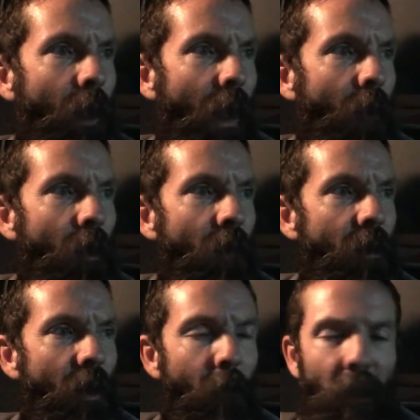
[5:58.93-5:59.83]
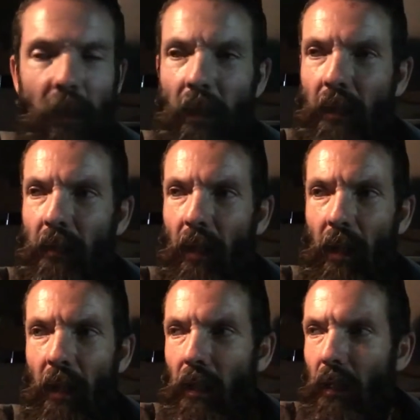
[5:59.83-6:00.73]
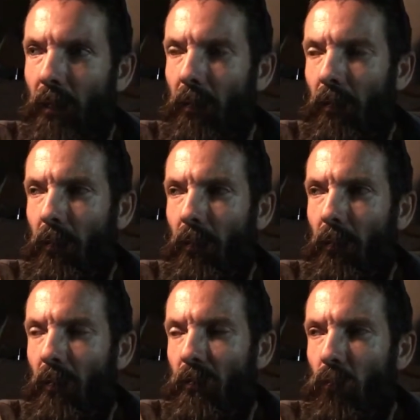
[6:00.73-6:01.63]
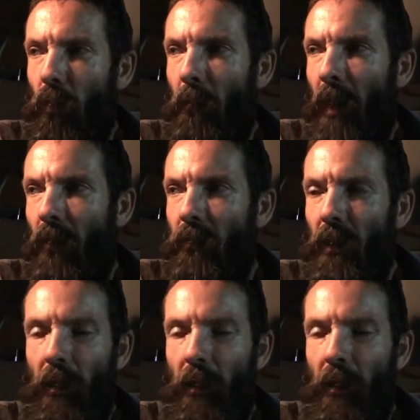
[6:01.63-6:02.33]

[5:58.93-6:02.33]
I don't even say Billy is a he, because what matters?